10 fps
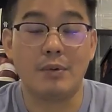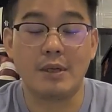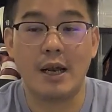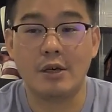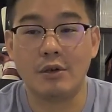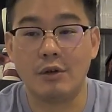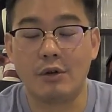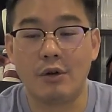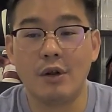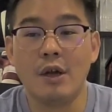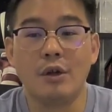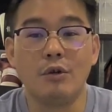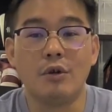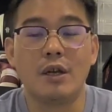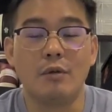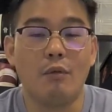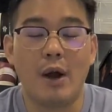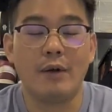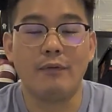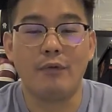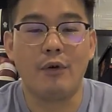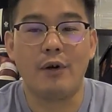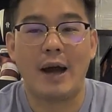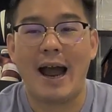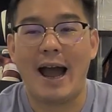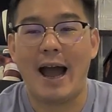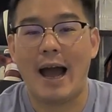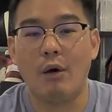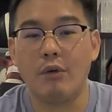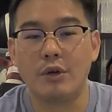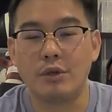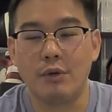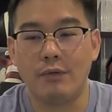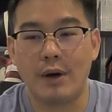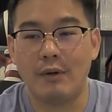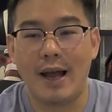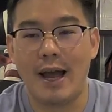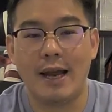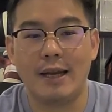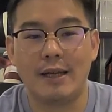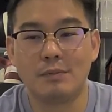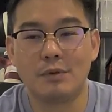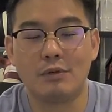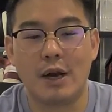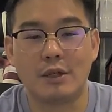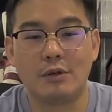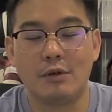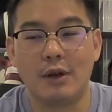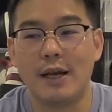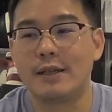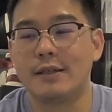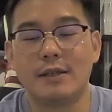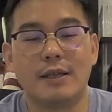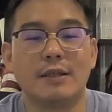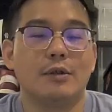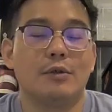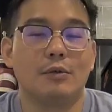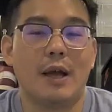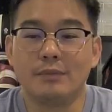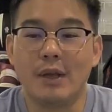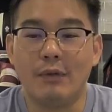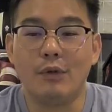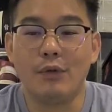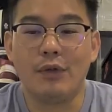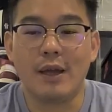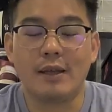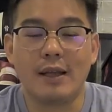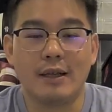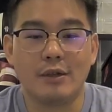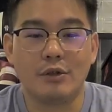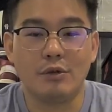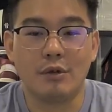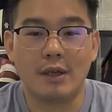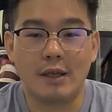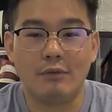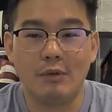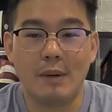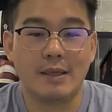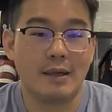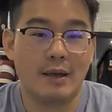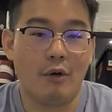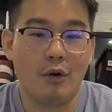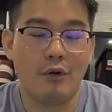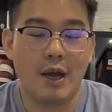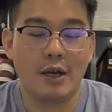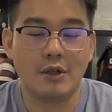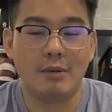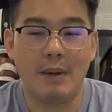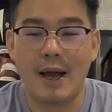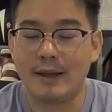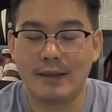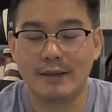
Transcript: energy return, you can run for hours without any stress to your legs. It doesn't do that. If you think that a shoe can give you basically all your energy back,